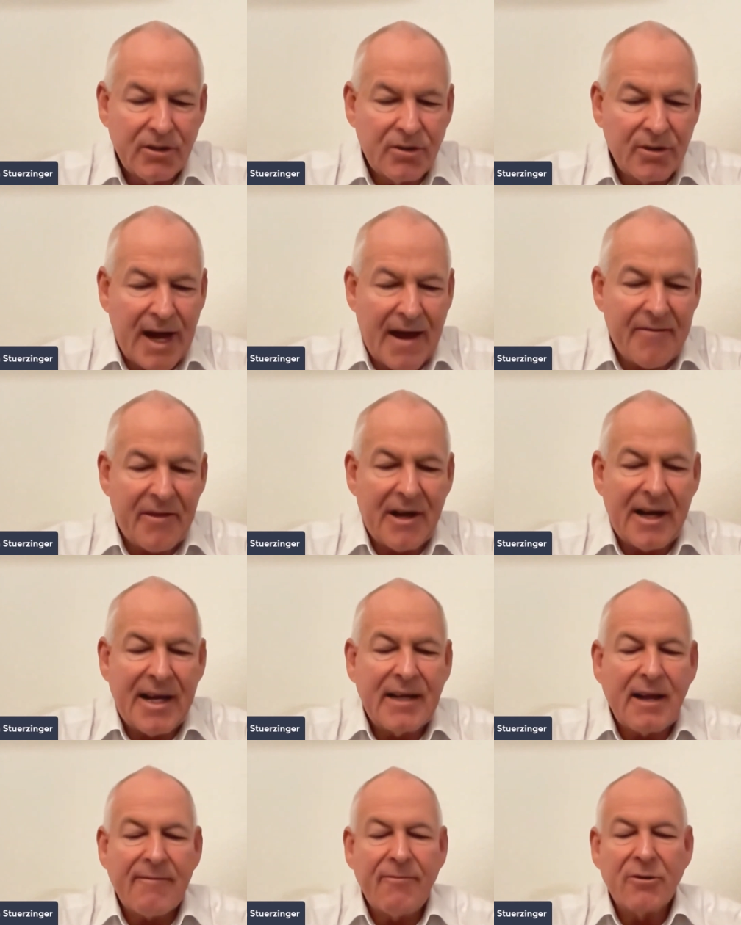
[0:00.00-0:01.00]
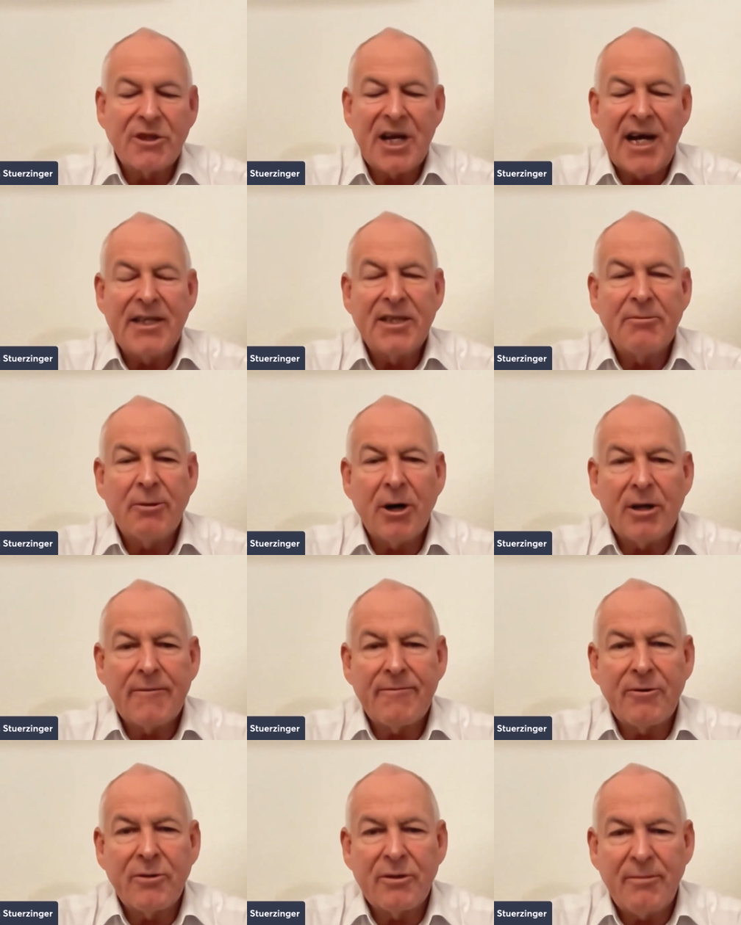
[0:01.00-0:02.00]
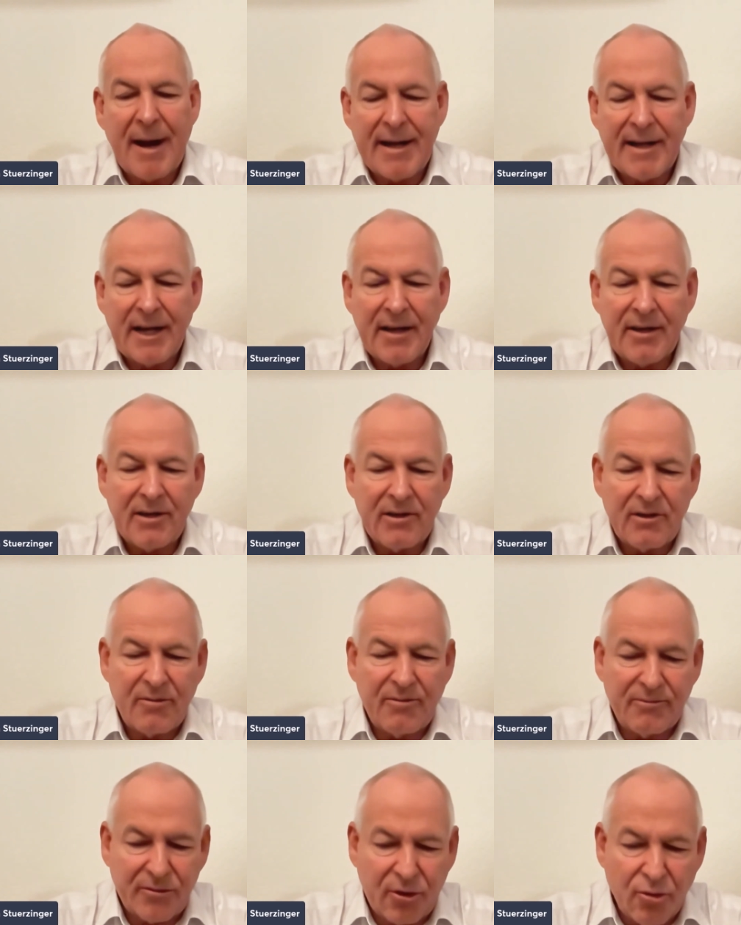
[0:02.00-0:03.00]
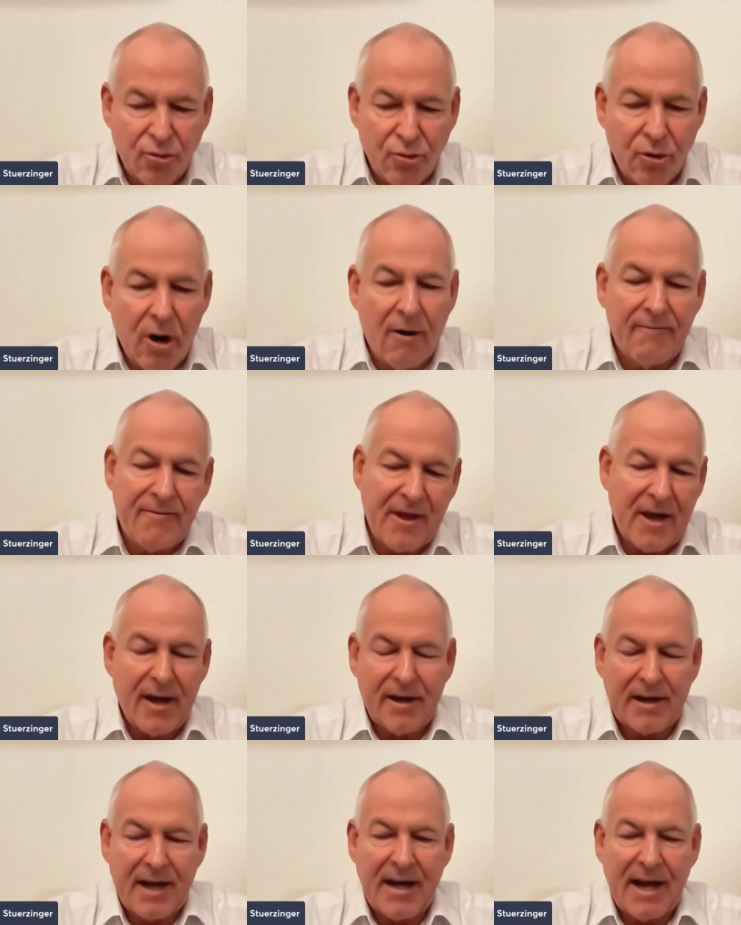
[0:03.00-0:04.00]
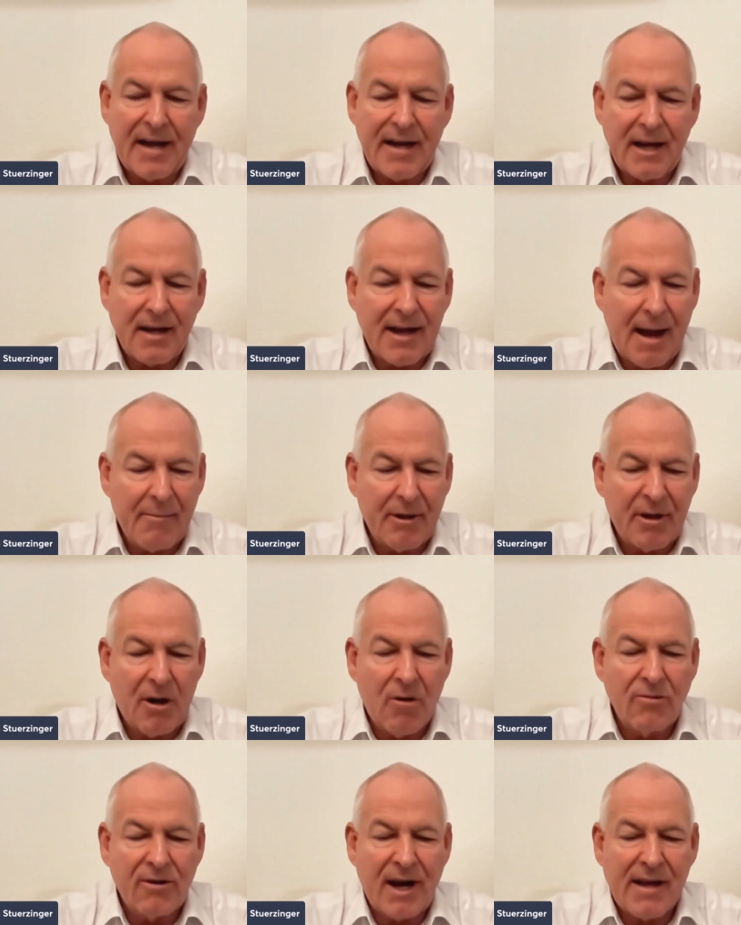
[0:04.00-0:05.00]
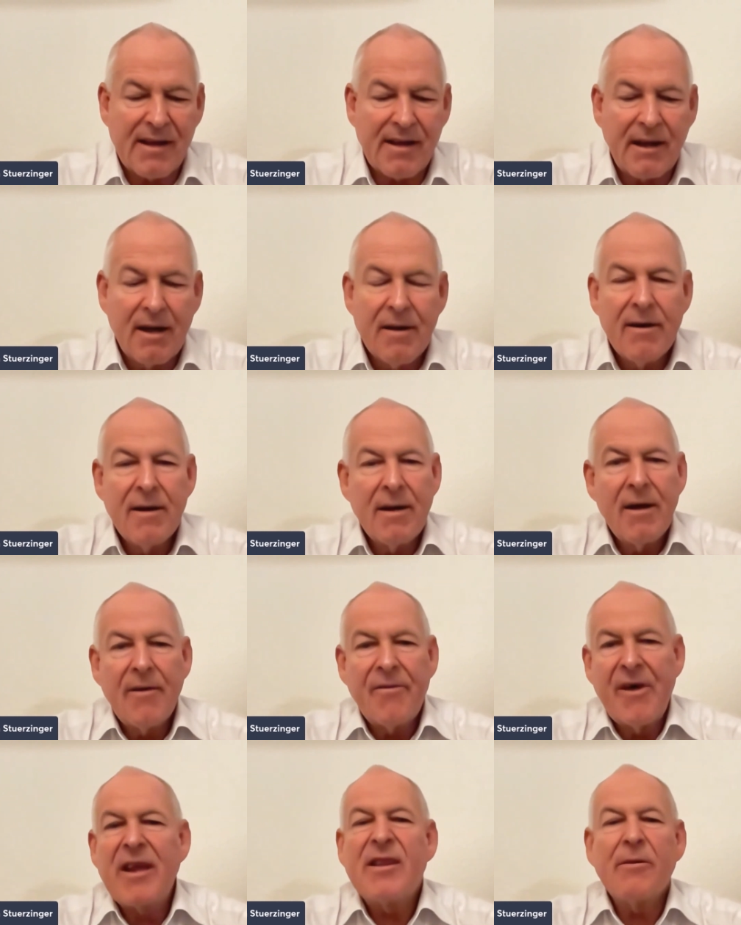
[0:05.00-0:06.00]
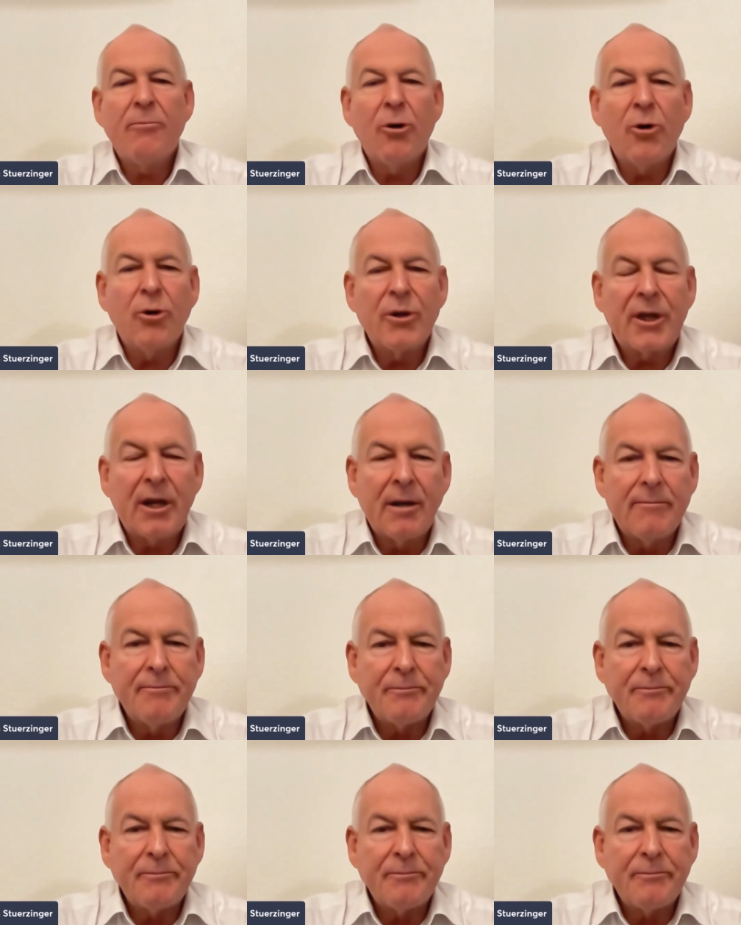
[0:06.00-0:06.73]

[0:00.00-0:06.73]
to get the Leaders for Change Award for 22 of the Canadian Tamil Congress. This award